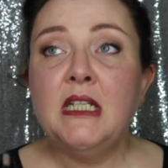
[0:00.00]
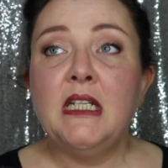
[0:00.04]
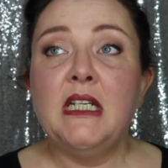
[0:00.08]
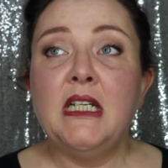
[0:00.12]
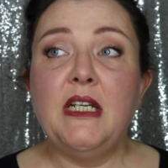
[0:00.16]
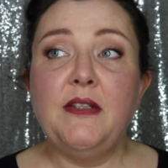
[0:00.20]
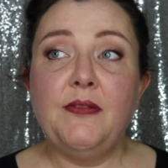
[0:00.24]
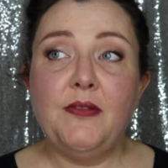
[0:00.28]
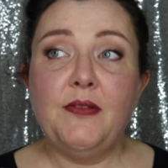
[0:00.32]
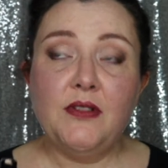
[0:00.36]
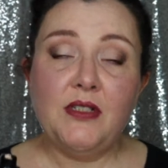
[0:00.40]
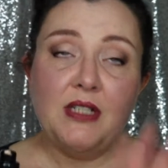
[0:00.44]

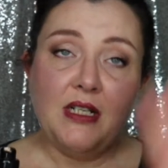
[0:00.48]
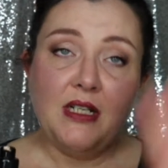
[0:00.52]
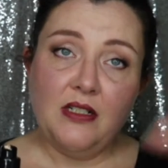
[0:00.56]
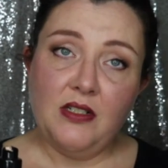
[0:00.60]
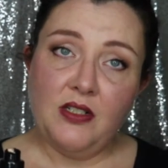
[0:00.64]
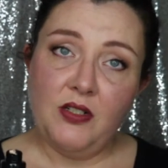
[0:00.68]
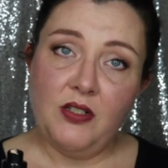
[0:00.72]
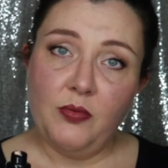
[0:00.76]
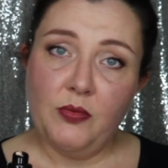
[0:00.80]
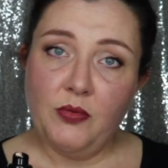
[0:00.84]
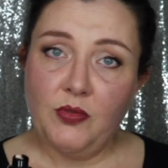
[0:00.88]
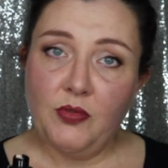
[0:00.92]
If you
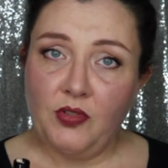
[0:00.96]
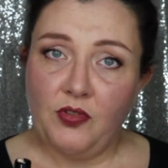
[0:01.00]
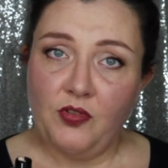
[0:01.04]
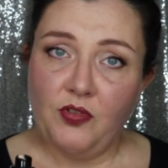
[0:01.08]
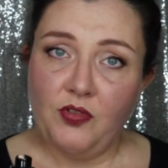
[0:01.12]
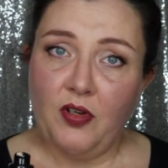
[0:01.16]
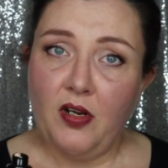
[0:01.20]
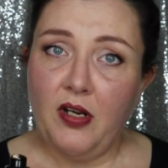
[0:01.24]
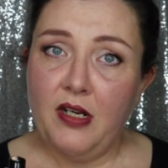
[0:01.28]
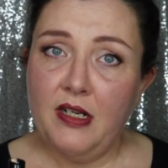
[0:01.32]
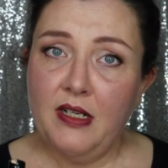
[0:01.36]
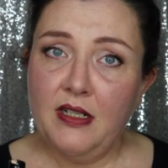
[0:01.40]
tend towards
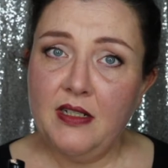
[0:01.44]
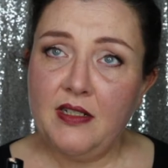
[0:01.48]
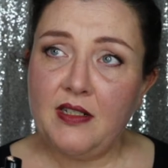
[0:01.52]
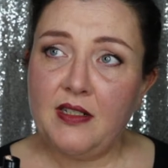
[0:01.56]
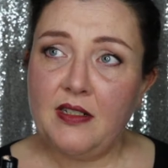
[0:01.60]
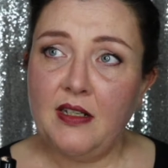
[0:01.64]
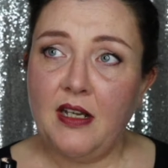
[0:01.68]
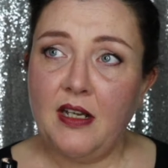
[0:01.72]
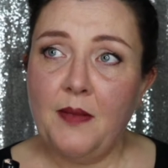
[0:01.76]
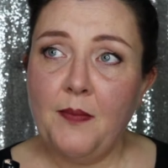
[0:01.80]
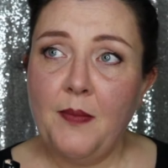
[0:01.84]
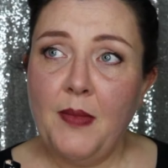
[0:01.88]

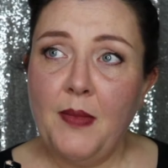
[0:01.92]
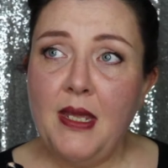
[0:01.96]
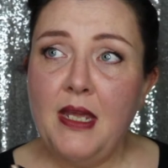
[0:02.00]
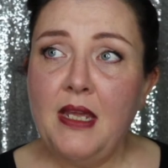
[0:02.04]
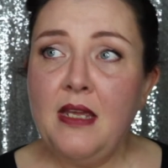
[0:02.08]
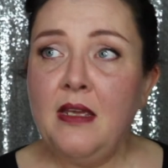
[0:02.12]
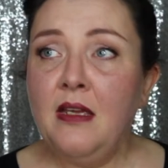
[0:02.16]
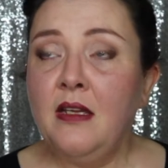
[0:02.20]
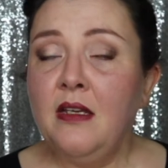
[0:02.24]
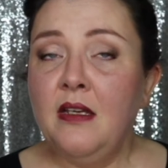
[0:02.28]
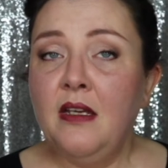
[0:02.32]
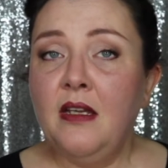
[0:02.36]
dryness like
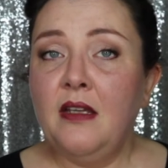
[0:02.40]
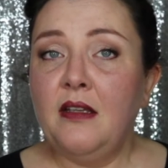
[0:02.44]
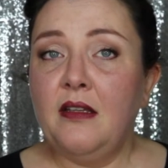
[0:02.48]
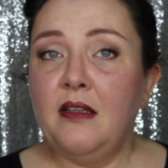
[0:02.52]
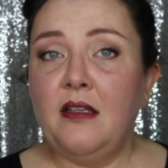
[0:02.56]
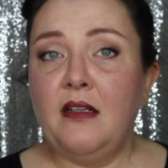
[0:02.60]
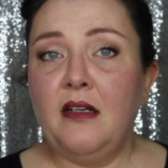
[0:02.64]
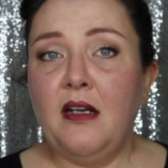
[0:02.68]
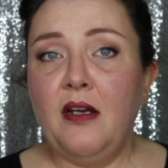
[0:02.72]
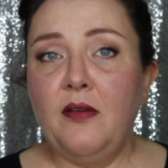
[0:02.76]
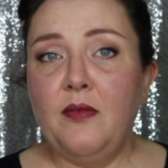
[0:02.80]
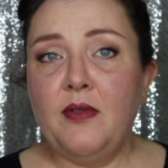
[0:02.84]
me,
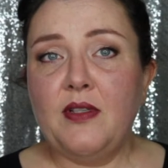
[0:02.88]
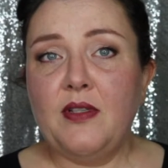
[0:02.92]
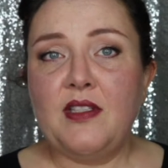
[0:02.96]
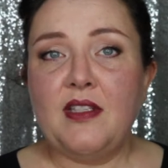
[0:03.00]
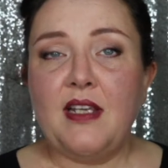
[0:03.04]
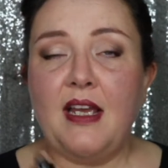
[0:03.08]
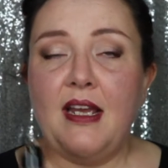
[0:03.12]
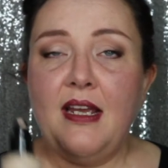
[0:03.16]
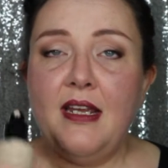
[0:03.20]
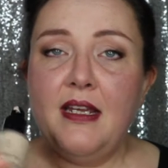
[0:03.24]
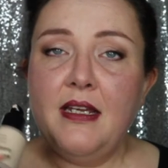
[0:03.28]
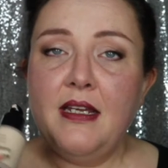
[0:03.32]
then I would
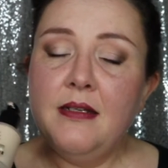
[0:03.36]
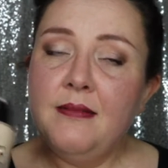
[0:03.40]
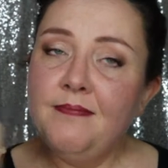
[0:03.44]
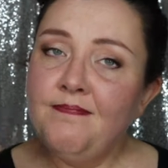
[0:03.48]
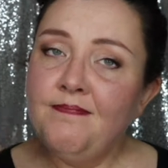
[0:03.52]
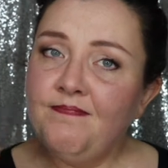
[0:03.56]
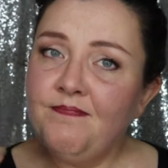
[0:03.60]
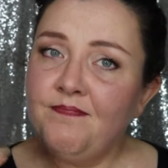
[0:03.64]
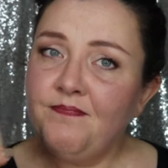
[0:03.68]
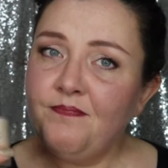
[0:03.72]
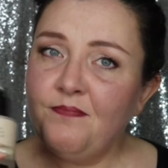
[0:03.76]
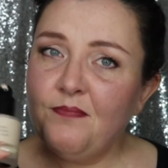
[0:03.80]
say
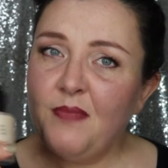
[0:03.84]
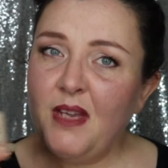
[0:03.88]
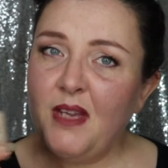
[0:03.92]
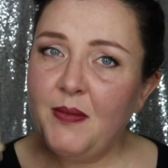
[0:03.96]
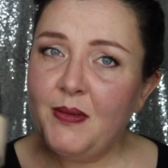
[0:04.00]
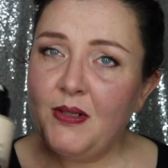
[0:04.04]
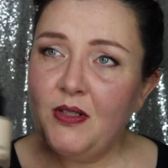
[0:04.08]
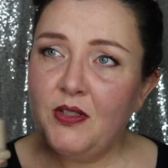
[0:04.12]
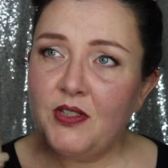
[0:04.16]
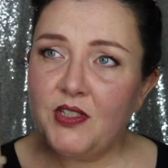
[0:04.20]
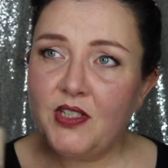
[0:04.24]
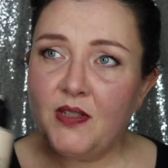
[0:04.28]

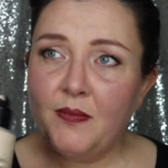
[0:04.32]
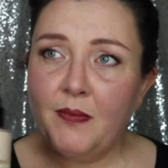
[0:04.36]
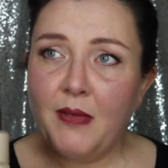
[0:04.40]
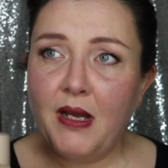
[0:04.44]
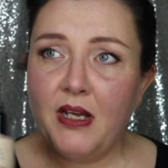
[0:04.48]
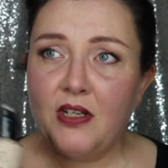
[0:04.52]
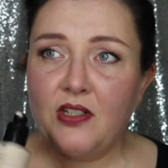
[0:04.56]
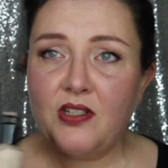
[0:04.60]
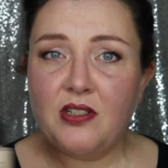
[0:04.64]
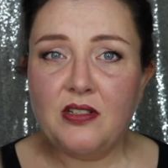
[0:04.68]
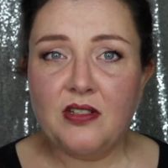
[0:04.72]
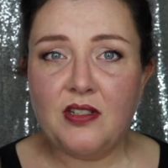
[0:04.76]
maybe not so
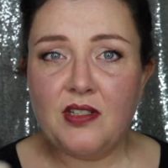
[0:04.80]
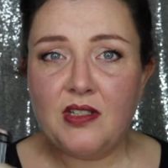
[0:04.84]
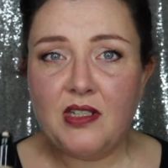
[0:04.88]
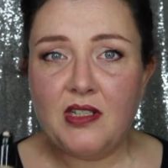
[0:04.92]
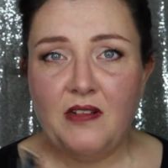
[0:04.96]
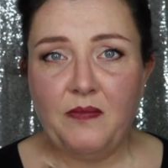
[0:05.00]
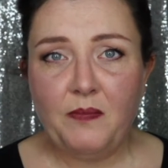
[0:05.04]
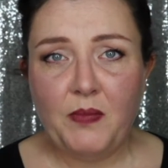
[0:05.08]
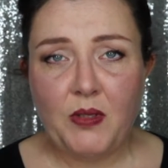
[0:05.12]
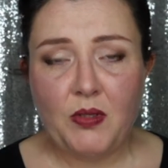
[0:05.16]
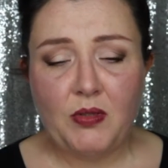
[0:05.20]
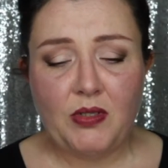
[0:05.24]
much, and
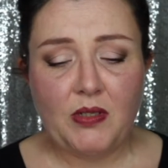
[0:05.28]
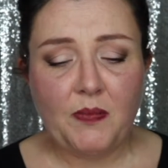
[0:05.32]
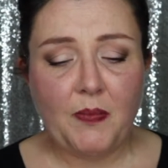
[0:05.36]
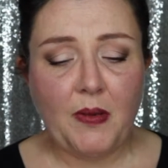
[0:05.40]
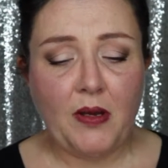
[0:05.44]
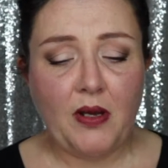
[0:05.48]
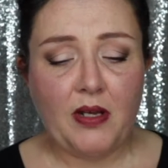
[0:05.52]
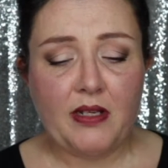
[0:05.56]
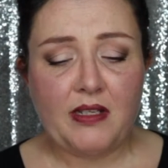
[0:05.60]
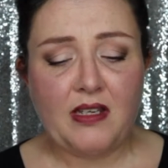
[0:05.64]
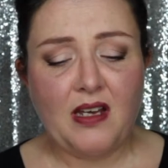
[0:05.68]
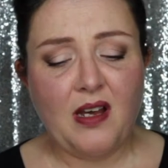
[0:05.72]
see if Beauty
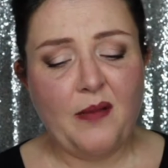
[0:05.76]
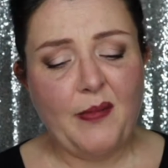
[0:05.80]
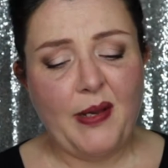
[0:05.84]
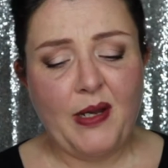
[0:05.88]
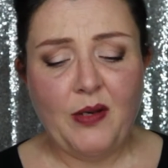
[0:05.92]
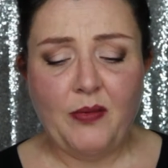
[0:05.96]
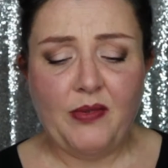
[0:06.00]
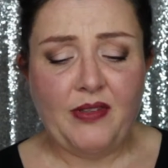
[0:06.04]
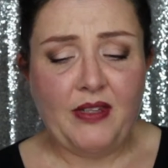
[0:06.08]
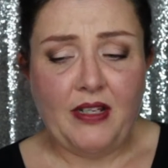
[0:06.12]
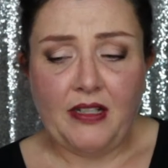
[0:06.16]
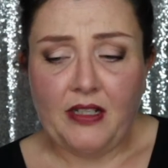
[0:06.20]
Pie come
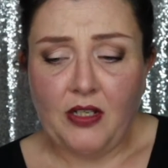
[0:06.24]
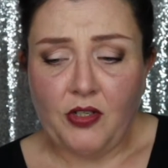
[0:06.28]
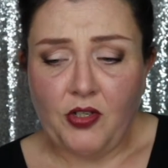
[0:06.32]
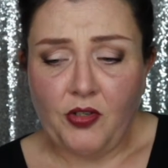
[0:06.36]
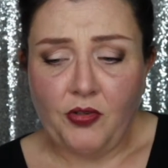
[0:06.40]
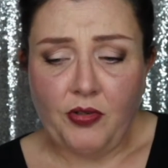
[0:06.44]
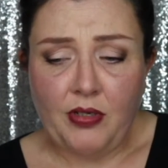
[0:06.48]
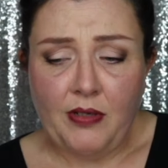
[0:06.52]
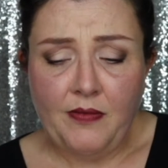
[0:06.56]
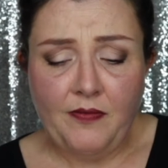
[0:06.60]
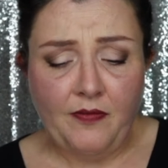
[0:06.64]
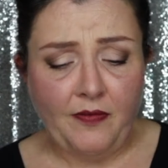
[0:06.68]
out with like a
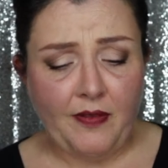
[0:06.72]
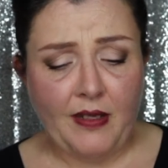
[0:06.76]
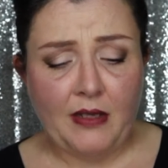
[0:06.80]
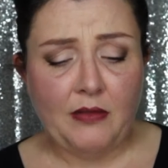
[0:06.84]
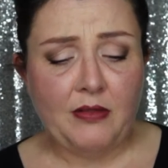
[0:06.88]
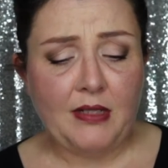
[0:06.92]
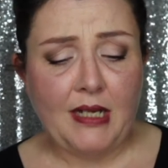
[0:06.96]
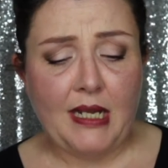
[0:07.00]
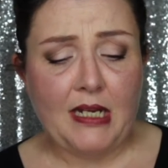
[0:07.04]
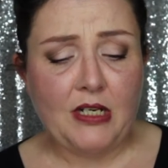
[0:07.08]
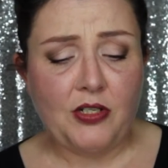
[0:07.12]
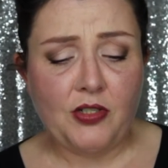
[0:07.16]
cream
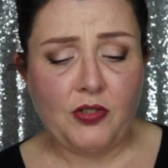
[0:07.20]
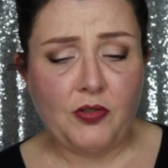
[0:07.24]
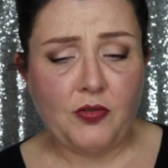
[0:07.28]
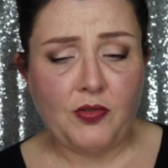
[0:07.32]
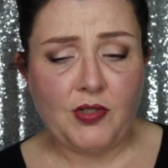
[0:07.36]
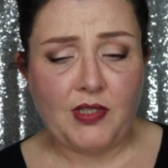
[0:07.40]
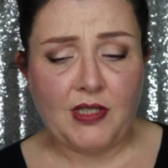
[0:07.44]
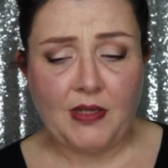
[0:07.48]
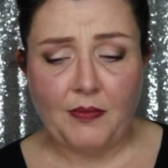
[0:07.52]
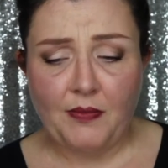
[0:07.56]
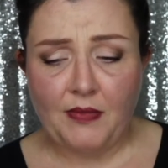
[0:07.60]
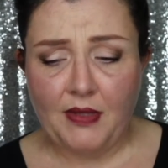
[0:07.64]
foundation or
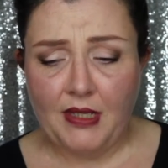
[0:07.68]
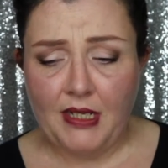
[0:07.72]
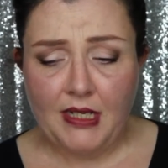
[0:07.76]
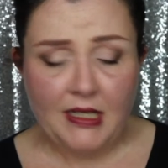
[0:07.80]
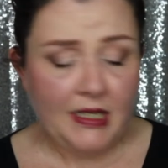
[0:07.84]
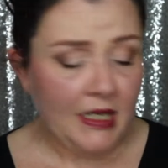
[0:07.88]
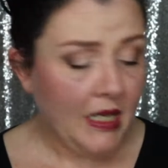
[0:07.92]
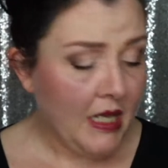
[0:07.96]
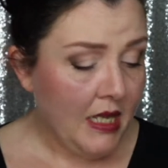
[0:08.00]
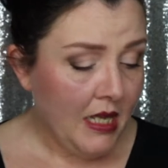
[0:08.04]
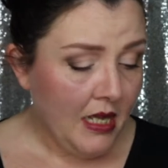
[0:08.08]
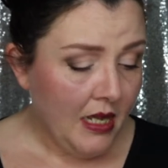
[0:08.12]

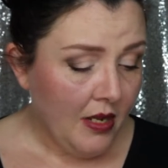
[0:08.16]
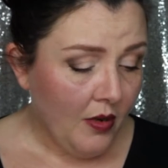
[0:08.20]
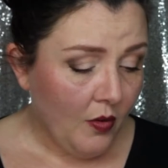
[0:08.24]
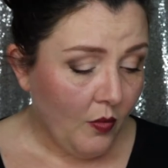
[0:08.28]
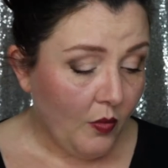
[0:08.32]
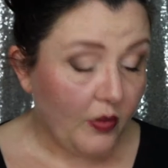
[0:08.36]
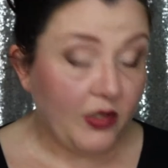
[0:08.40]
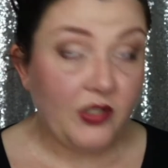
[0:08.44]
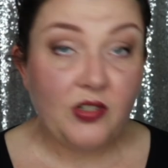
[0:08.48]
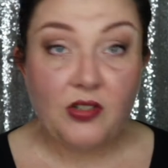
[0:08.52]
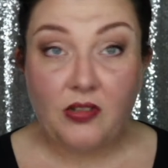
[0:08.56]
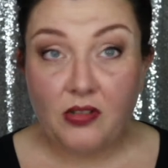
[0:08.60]
something,
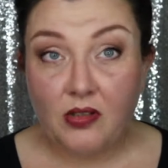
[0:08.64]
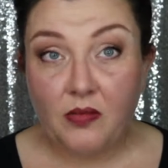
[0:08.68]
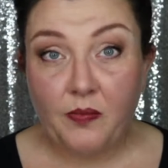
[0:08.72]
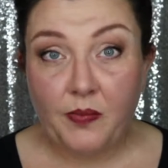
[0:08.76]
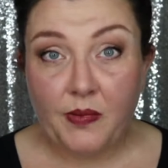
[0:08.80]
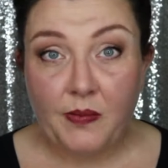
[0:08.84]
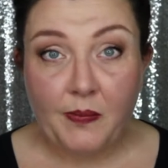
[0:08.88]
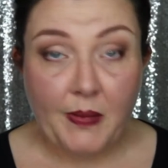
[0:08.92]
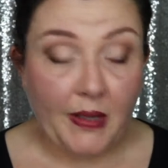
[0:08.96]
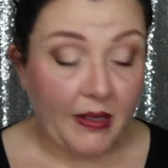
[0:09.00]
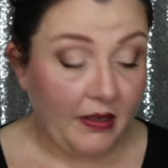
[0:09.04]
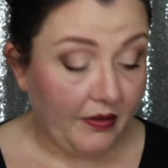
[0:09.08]
which could
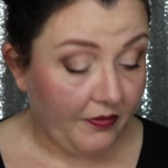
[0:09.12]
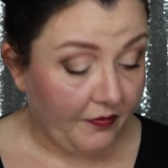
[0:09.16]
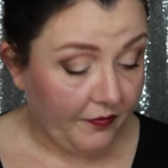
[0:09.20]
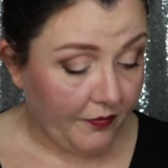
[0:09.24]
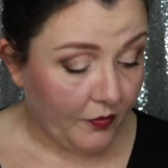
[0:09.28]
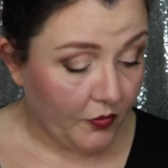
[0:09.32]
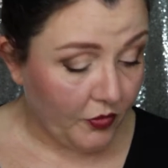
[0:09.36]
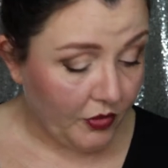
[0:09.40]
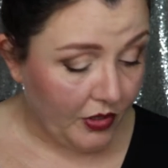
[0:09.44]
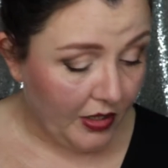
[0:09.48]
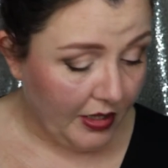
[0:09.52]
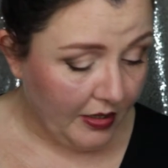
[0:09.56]
be better
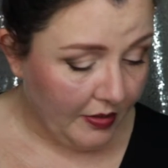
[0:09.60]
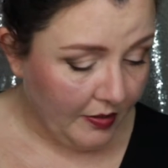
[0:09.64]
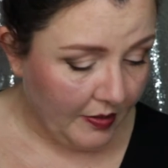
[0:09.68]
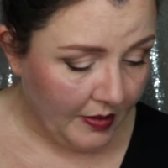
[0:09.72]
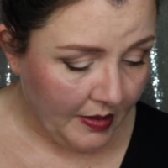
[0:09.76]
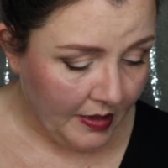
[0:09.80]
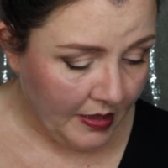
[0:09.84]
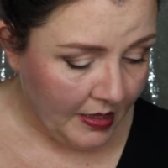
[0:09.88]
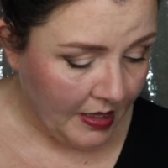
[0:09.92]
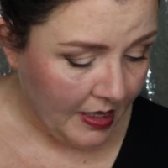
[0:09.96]
for you.